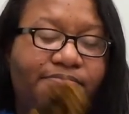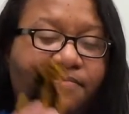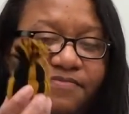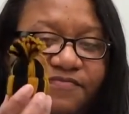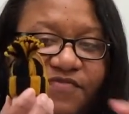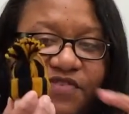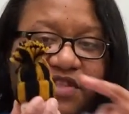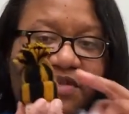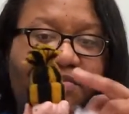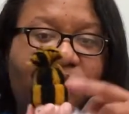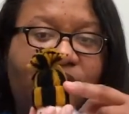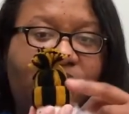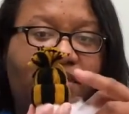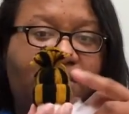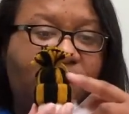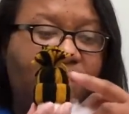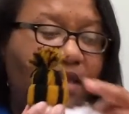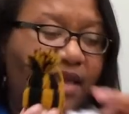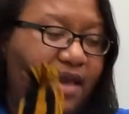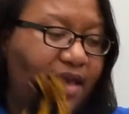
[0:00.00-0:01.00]
put in
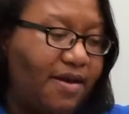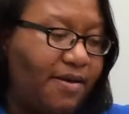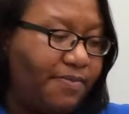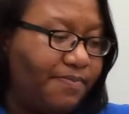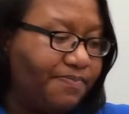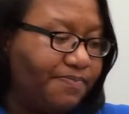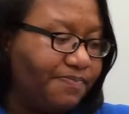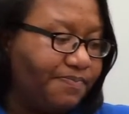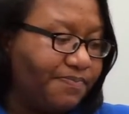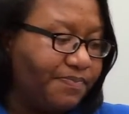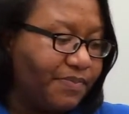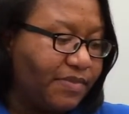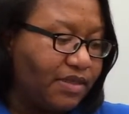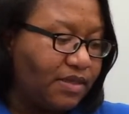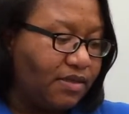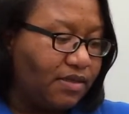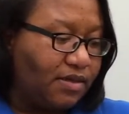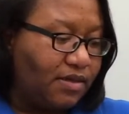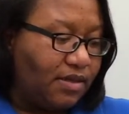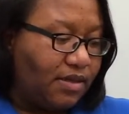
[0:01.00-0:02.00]
the cap,
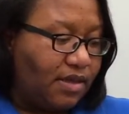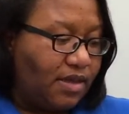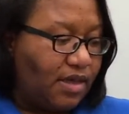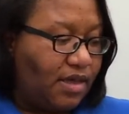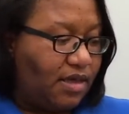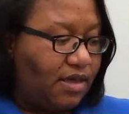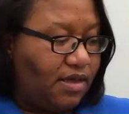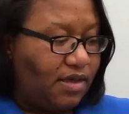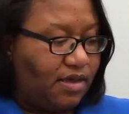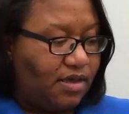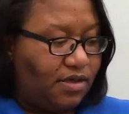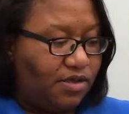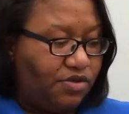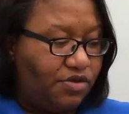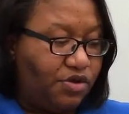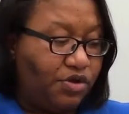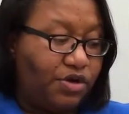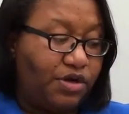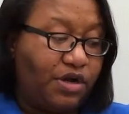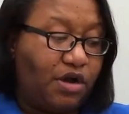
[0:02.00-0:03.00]
and you're
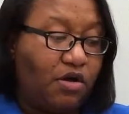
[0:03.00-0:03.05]
gonna